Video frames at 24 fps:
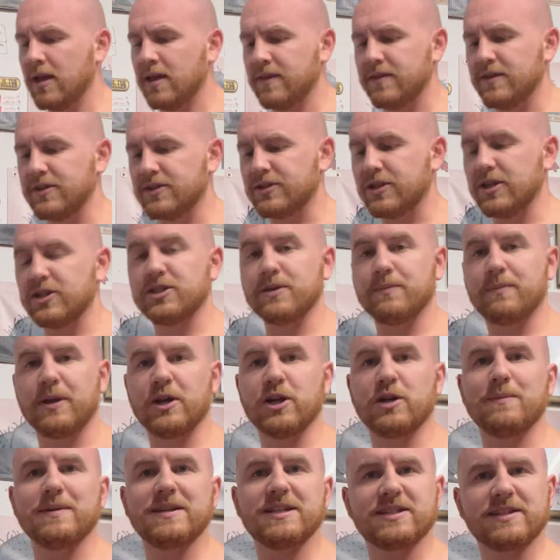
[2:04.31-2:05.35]
This does appear
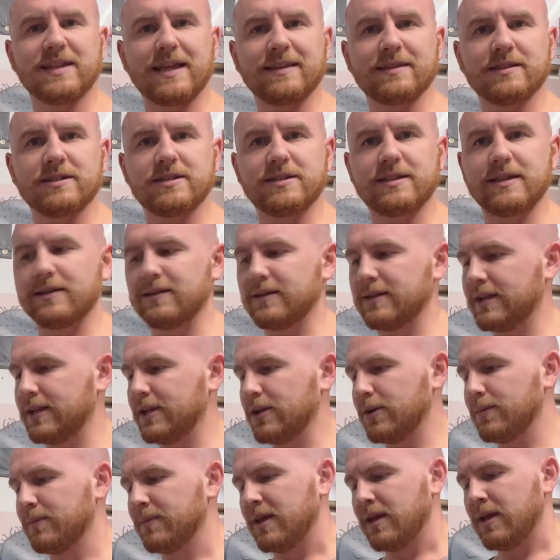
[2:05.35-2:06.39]
to be stainless steel in
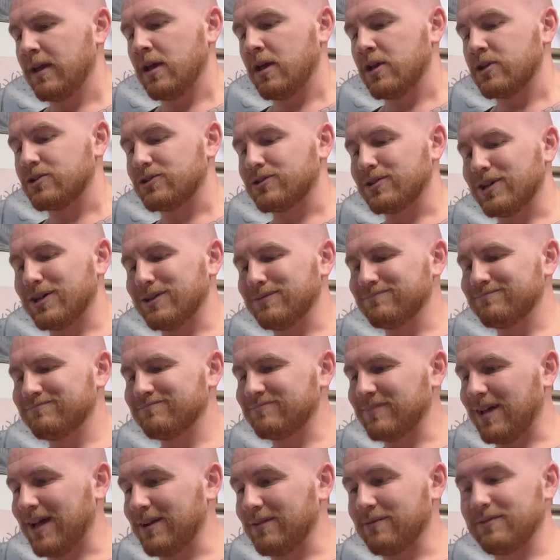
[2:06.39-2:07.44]
here, so
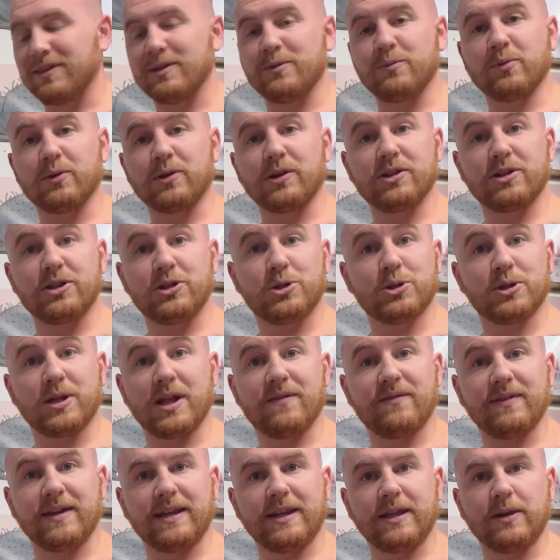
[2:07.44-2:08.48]
I don't think you should
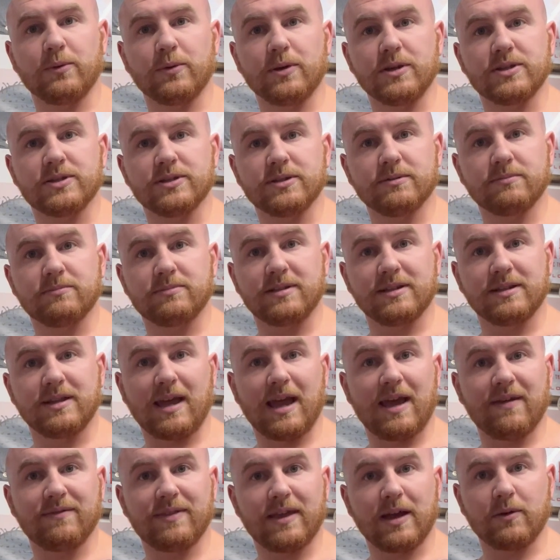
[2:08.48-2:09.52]
have any reason to
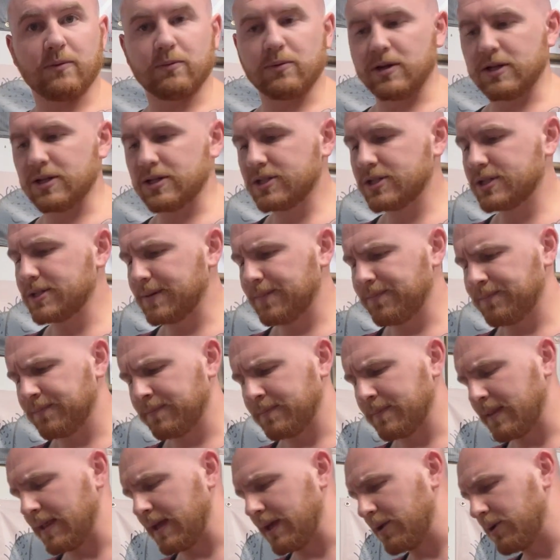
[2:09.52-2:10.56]
have that rust
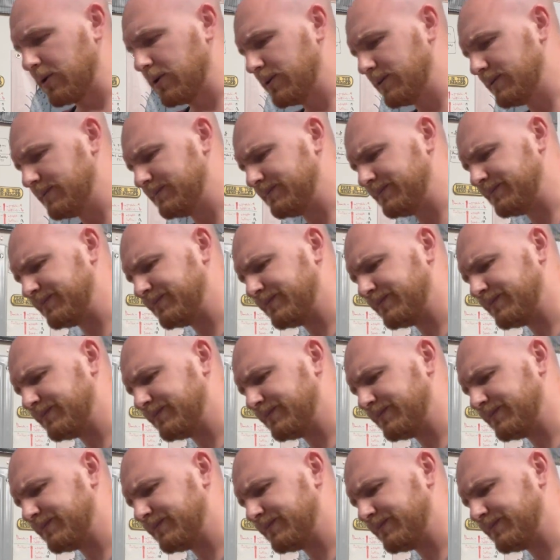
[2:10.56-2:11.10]
at all.